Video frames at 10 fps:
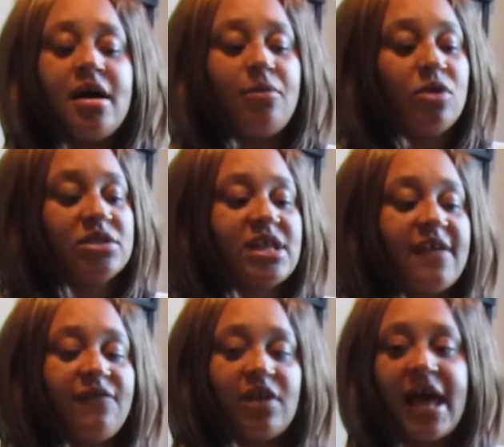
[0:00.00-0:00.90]
once they
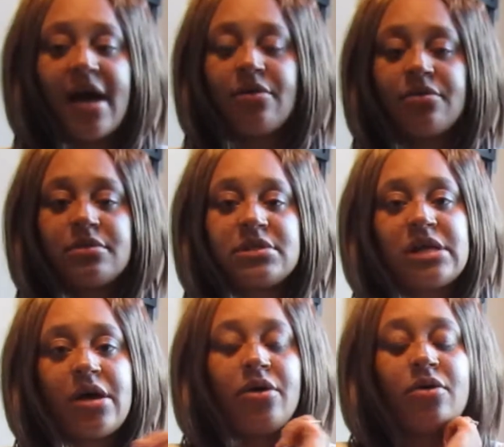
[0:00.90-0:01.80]
fill out.
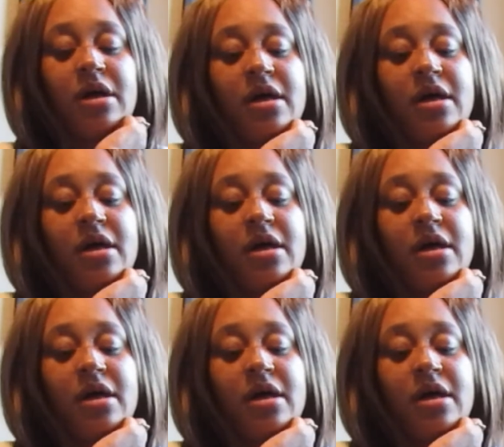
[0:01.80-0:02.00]
So